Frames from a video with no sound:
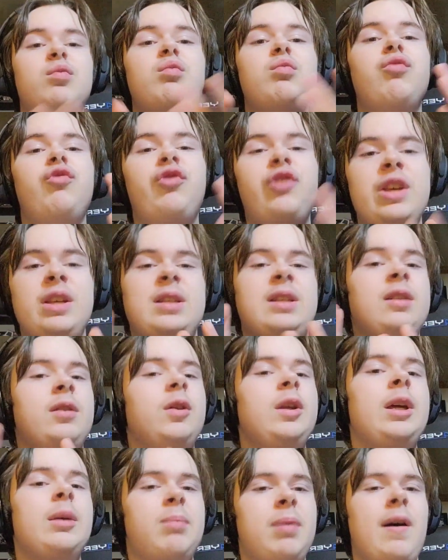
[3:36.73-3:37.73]

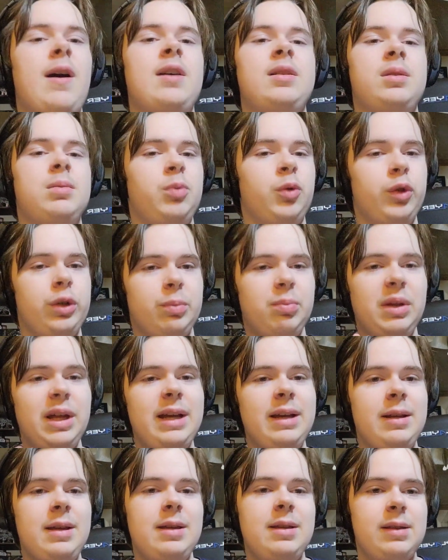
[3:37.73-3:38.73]
physically impossible to
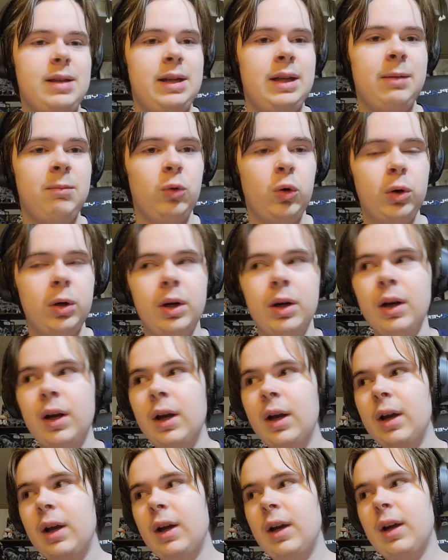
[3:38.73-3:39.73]
play these anymore.
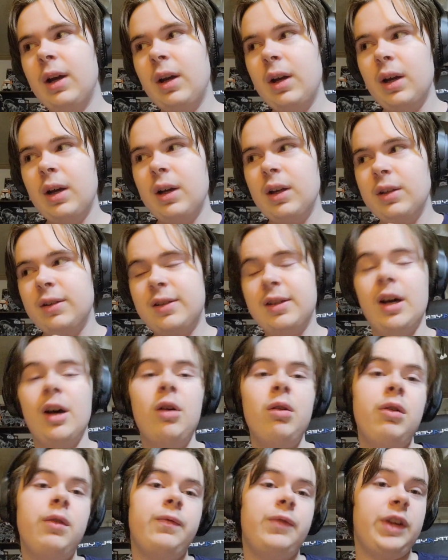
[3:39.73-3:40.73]

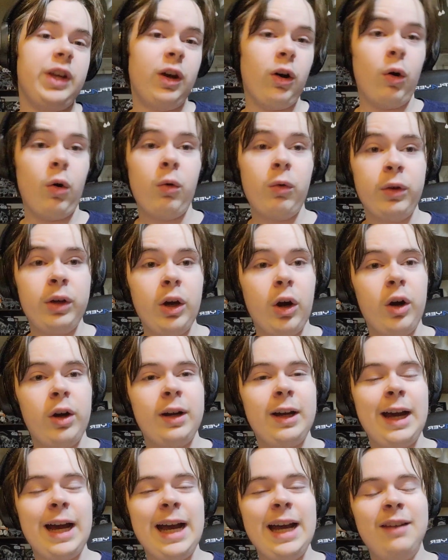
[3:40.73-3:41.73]
So, the only
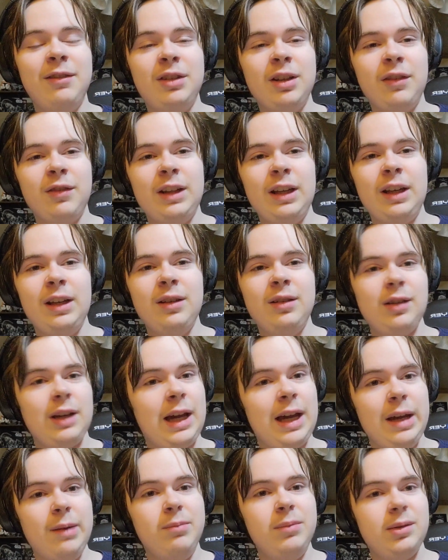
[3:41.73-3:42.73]
archives of these
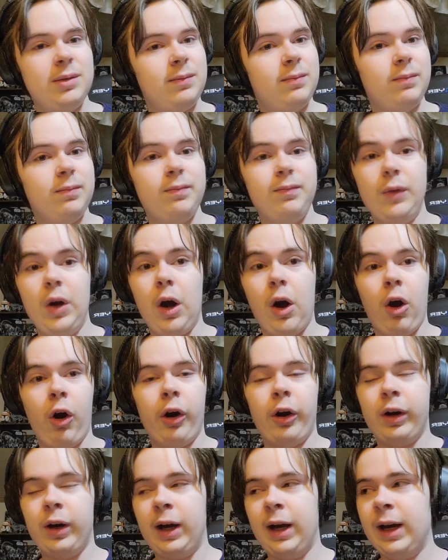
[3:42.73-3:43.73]
games
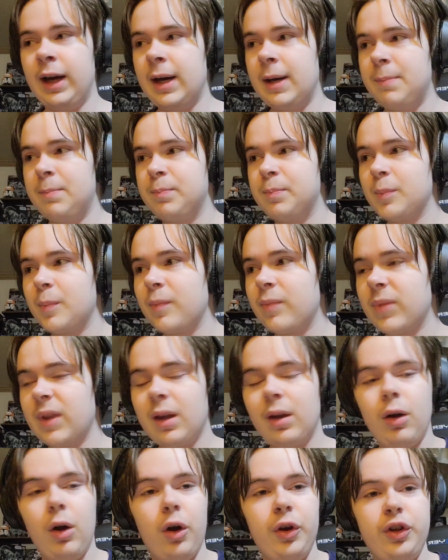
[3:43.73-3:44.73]
are
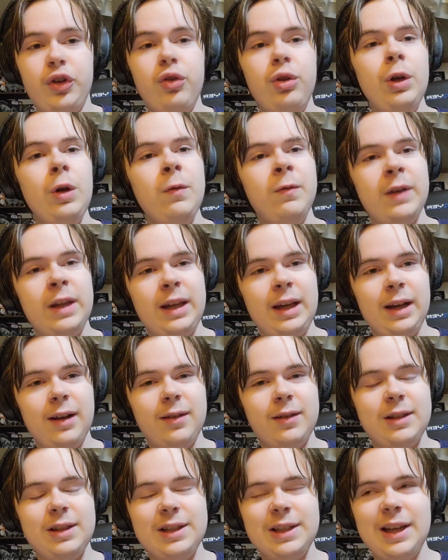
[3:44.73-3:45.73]
YouTube
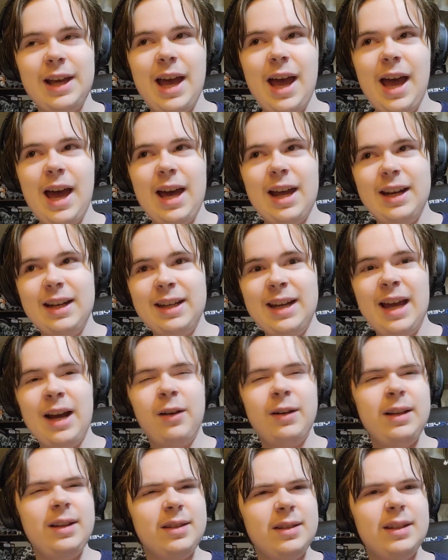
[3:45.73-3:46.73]
videos. Now,
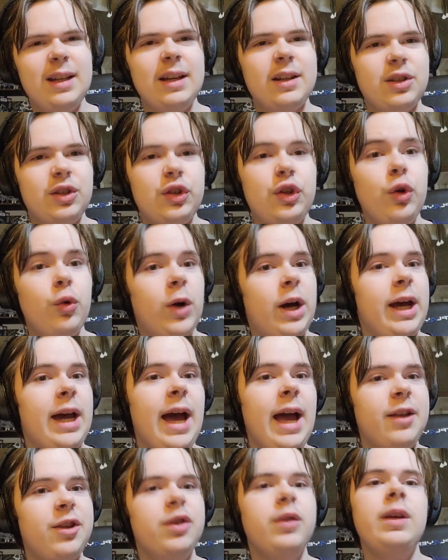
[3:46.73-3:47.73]
these next 2 I
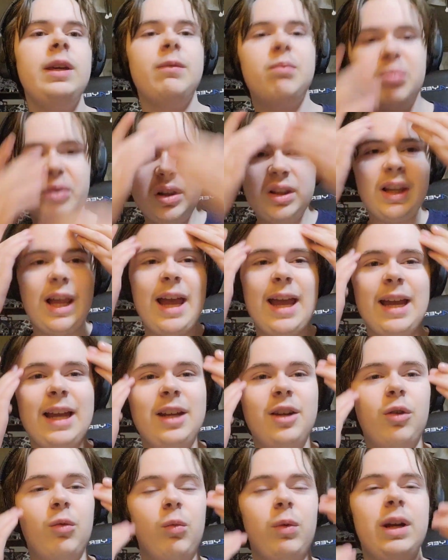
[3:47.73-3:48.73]
actually
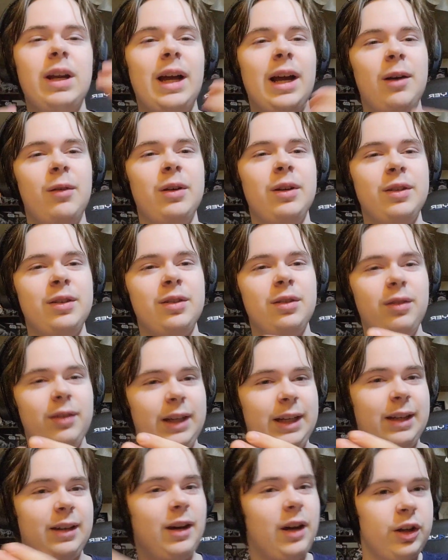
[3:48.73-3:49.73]
played when I was,
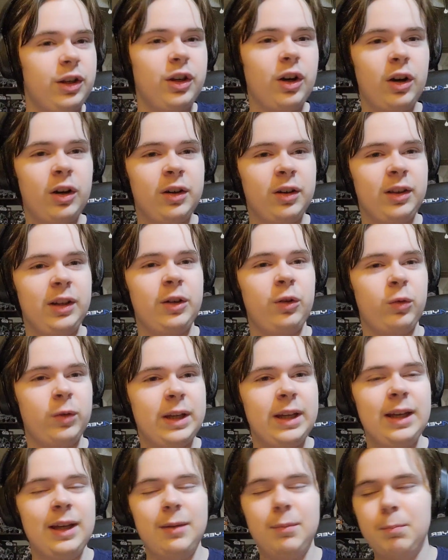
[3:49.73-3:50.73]
a young little
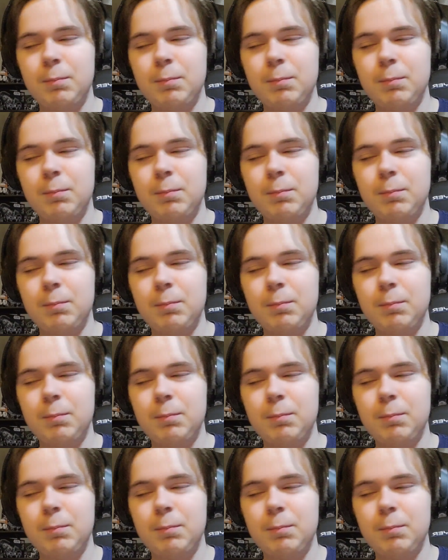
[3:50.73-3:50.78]
kid.